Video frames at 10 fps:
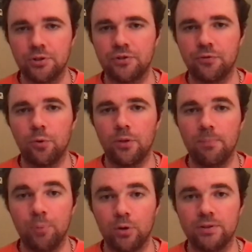for the
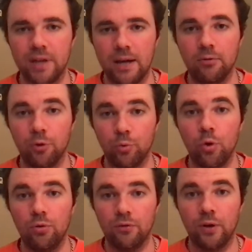book title, The
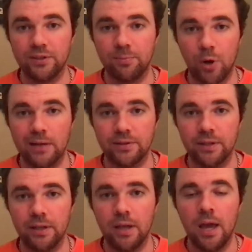Road of
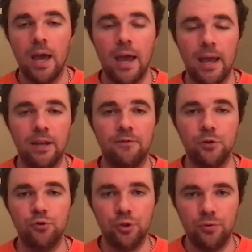Reciprocity. And if
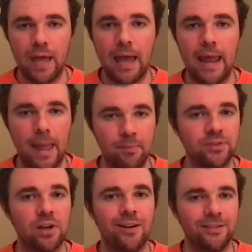you do that,
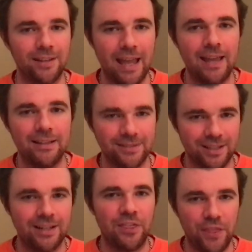Amazon is
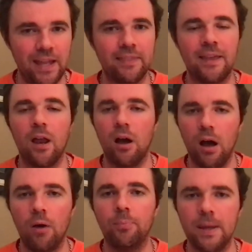going to think that,
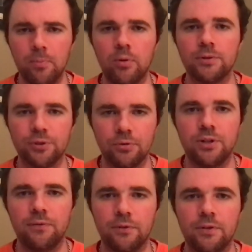oh, people are
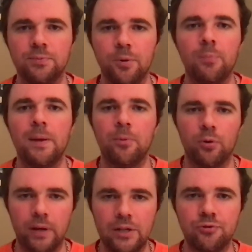searching for this book. People
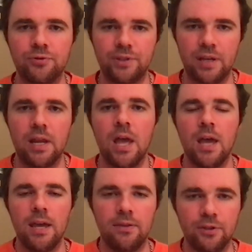are interested
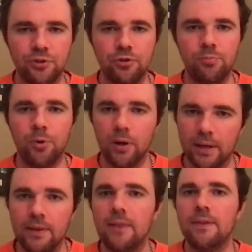in this new book,
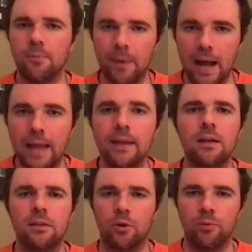and then they're buying
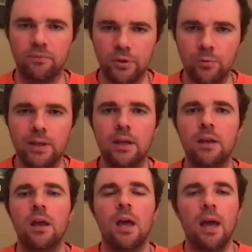it, they're reviewing
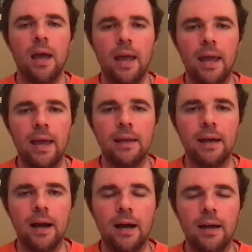it. And
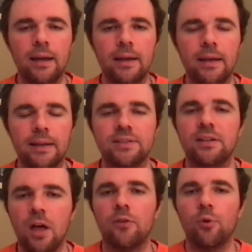it's
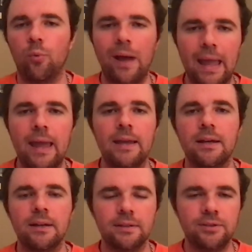another way
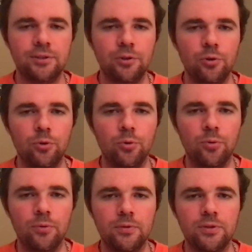to